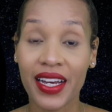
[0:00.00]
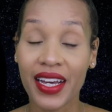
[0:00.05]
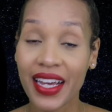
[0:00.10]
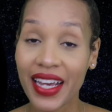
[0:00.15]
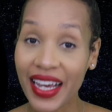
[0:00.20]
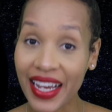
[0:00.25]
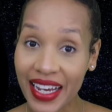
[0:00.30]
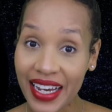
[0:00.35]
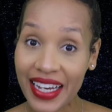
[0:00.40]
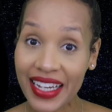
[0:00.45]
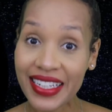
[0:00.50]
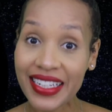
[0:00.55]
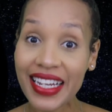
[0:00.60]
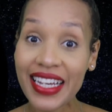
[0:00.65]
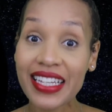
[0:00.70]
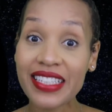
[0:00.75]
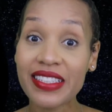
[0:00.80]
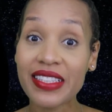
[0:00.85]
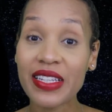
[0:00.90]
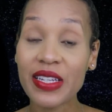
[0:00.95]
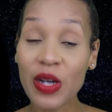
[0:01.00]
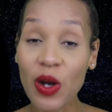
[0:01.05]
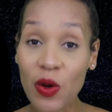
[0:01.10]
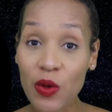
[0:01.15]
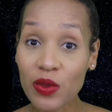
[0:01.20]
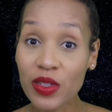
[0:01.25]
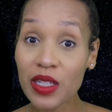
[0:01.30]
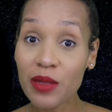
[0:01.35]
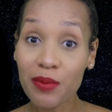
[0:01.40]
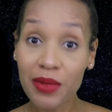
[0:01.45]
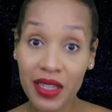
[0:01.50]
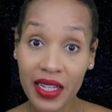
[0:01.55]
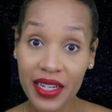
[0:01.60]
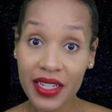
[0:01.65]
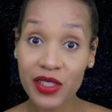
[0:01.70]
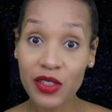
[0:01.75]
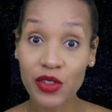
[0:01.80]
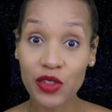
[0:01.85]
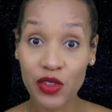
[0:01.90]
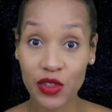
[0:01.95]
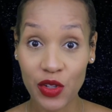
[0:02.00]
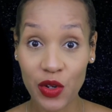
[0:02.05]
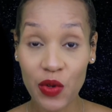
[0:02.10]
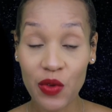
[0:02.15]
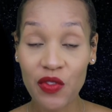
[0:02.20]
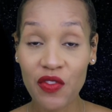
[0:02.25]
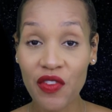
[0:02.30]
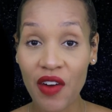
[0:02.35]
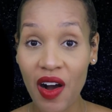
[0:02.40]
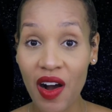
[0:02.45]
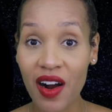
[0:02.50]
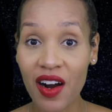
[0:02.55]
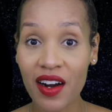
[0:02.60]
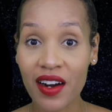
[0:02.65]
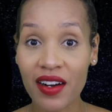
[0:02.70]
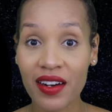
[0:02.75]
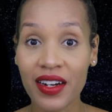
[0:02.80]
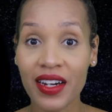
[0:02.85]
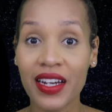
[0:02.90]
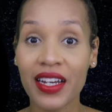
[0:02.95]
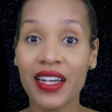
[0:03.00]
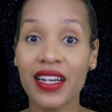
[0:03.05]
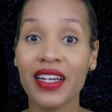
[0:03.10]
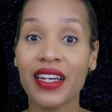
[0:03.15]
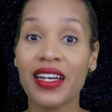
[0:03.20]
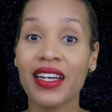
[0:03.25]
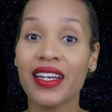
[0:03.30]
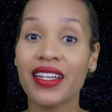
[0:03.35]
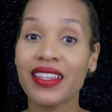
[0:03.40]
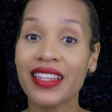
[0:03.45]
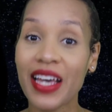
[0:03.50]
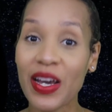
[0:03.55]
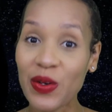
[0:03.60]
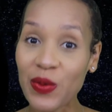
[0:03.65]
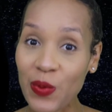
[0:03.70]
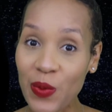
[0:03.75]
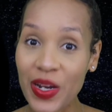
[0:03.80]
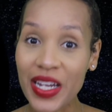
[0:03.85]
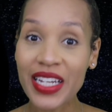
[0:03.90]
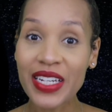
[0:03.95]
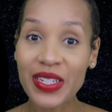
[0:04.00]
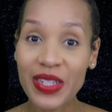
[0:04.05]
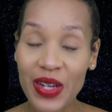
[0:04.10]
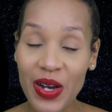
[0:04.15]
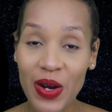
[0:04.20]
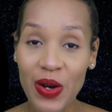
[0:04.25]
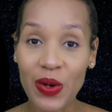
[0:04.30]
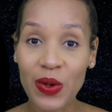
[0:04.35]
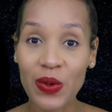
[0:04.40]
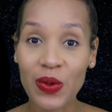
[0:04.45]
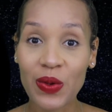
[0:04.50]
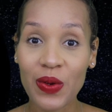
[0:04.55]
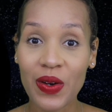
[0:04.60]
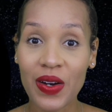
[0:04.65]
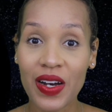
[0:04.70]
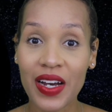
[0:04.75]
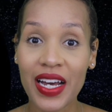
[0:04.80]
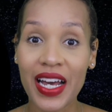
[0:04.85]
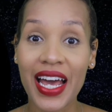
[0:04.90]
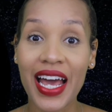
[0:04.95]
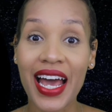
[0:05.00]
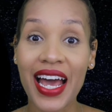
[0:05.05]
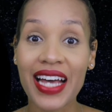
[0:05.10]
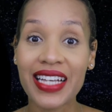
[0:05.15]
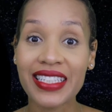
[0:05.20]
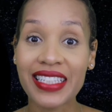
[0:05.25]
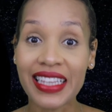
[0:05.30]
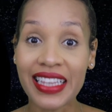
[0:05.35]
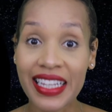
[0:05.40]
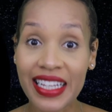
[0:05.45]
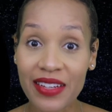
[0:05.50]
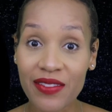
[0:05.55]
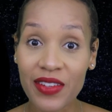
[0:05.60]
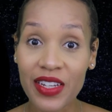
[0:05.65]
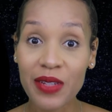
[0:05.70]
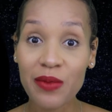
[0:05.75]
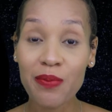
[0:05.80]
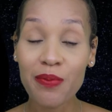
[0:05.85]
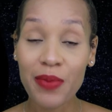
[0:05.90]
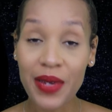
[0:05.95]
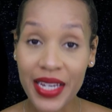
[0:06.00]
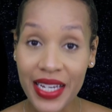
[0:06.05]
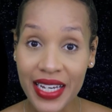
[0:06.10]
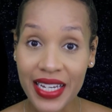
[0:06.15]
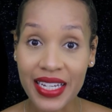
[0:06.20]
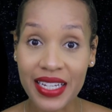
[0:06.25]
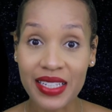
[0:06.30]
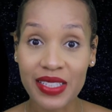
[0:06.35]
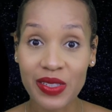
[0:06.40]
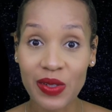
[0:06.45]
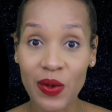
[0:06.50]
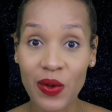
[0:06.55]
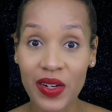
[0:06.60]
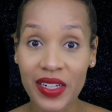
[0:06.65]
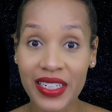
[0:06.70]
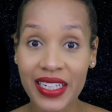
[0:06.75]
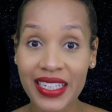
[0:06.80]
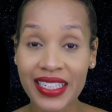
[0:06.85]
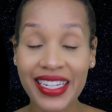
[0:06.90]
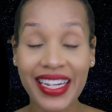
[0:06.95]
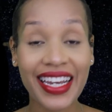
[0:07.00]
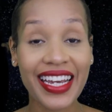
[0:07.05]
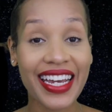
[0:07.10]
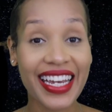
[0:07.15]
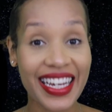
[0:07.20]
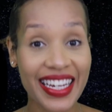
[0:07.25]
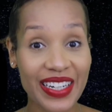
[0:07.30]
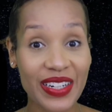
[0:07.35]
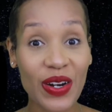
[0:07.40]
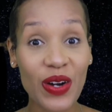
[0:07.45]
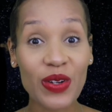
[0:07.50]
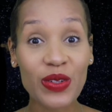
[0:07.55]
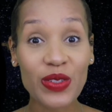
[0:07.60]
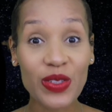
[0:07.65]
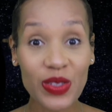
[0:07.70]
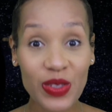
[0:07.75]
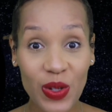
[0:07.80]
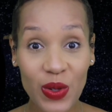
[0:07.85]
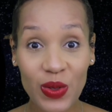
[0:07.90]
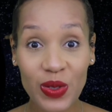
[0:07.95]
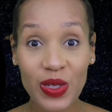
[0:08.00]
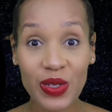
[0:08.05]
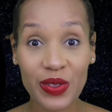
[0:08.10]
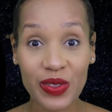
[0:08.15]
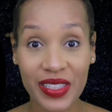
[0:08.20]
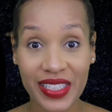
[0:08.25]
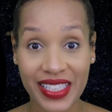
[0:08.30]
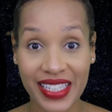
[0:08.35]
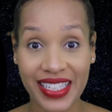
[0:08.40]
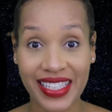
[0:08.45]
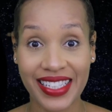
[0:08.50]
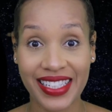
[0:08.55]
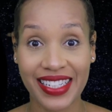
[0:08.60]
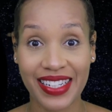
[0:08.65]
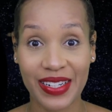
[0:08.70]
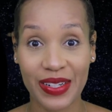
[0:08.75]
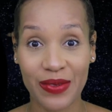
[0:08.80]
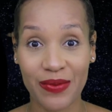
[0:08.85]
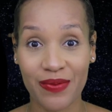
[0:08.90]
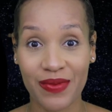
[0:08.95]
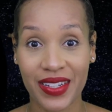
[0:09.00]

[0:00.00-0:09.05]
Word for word: And it's the only place so far that we know has living beings on it in our solar system.